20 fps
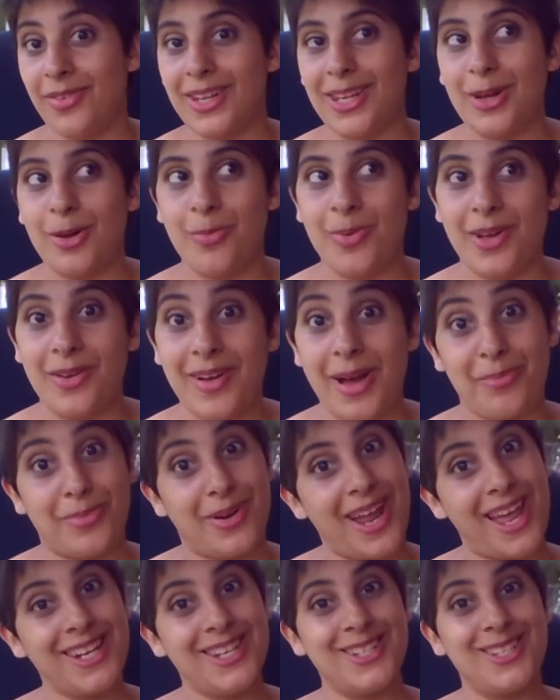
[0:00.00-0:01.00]
a little bit of
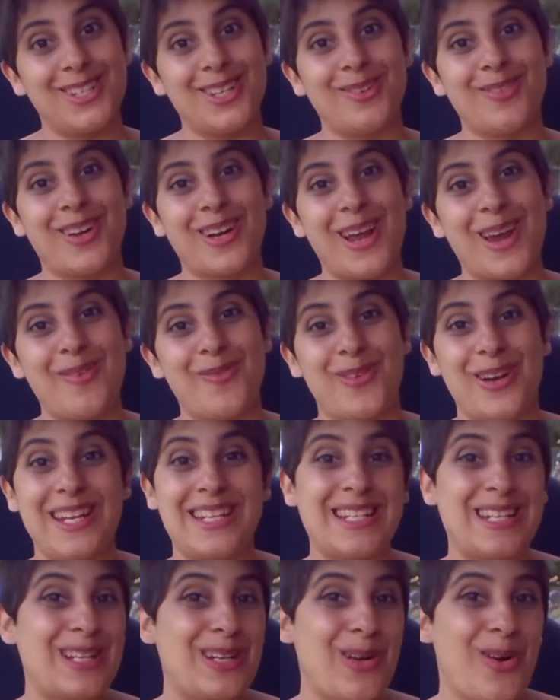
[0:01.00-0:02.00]
apprehension when I read
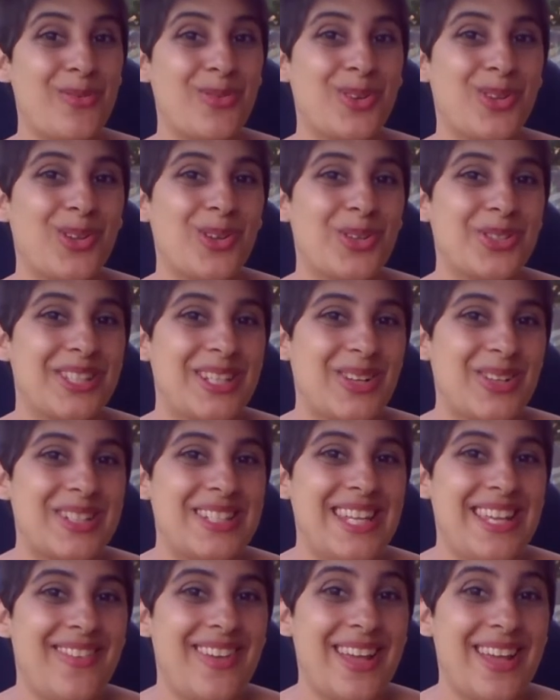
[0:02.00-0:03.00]
in a novel or see on
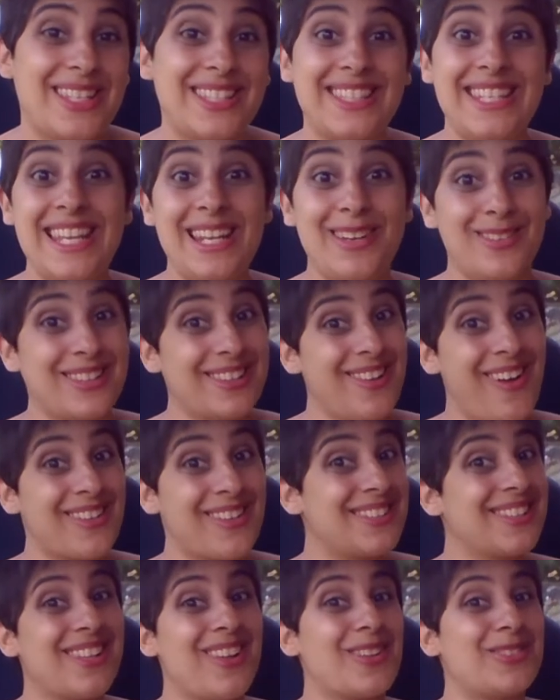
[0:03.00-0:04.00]
TV a scene with
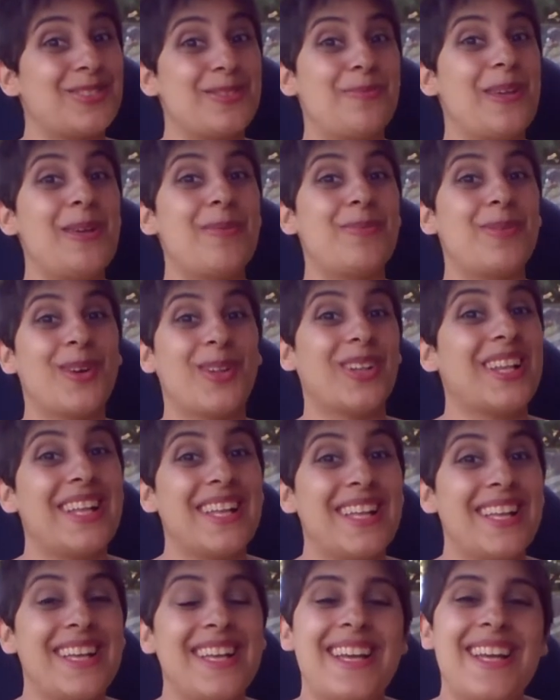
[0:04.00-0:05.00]
lots and lots of people.
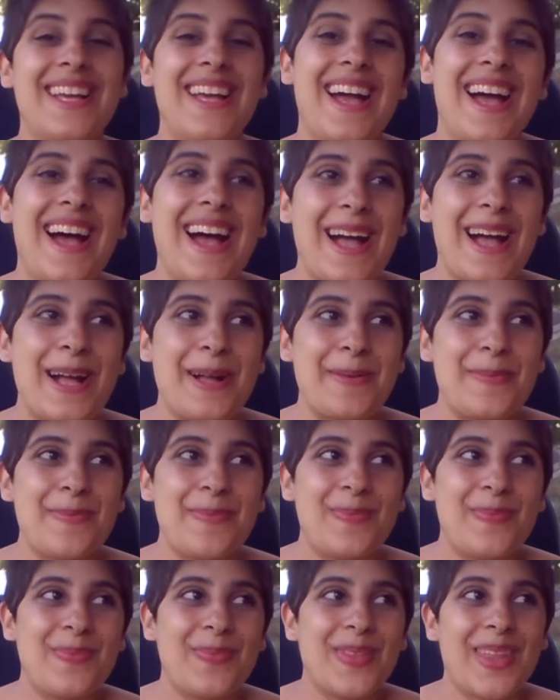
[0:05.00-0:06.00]
And
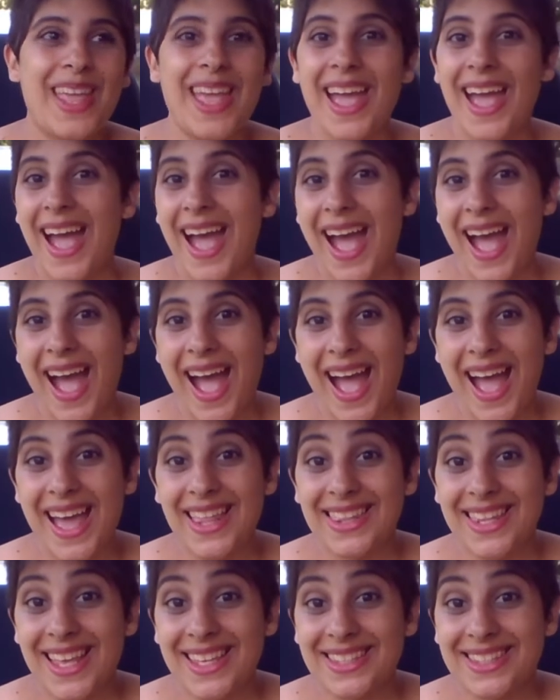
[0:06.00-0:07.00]

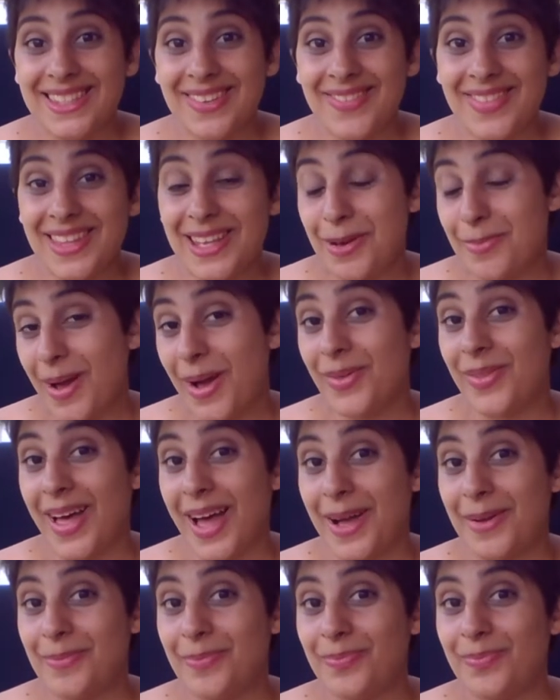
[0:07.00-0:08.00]
there's something about
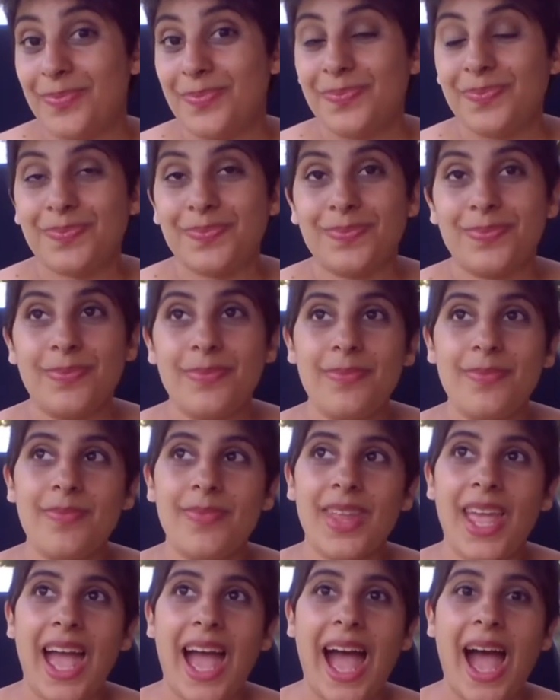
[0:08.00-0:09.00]
that.
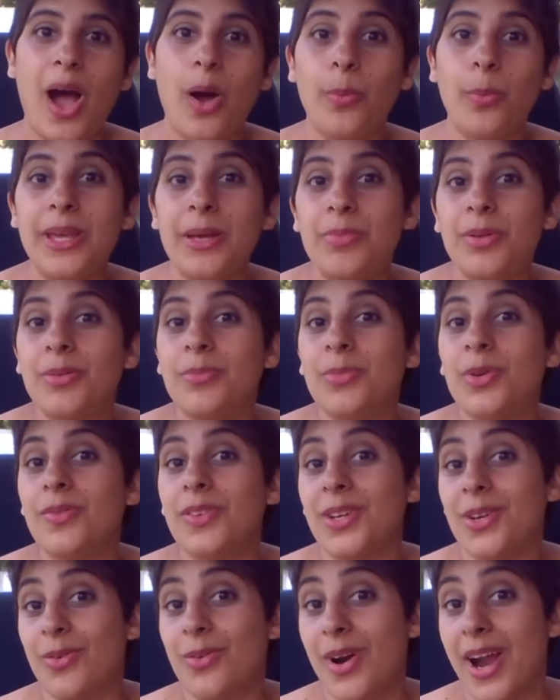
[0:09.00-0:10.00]
How people move
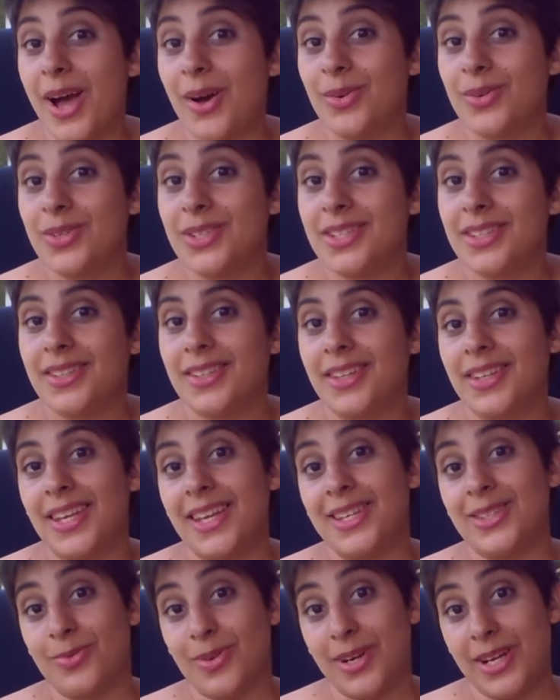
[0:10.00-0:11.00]
in a crowd
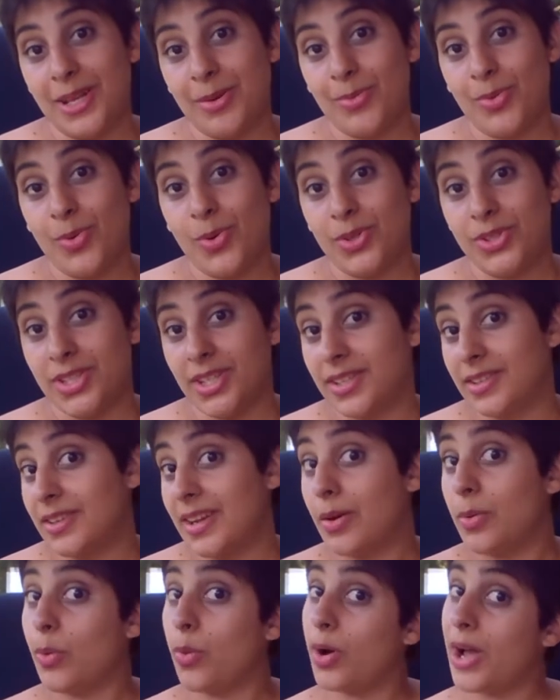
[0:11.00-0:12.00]
is really important,
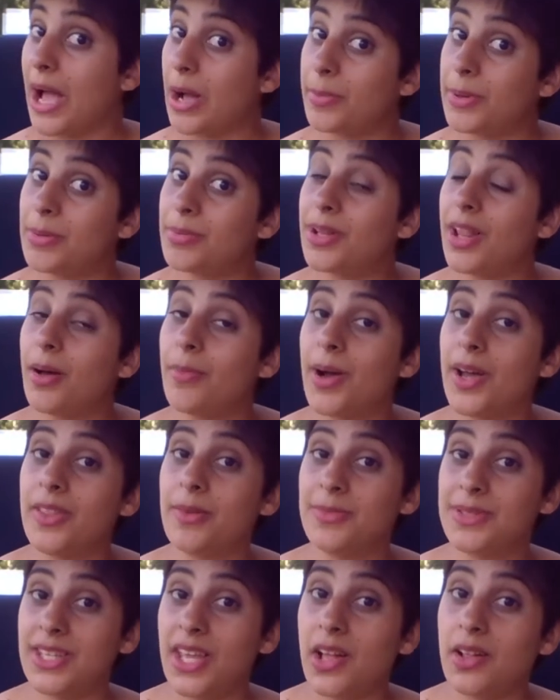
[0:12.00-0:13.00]
or how people are by
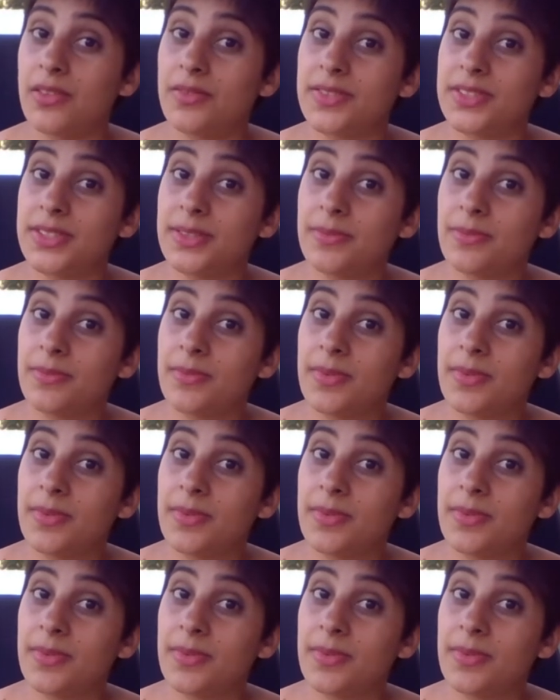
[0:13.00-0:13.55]
themselves.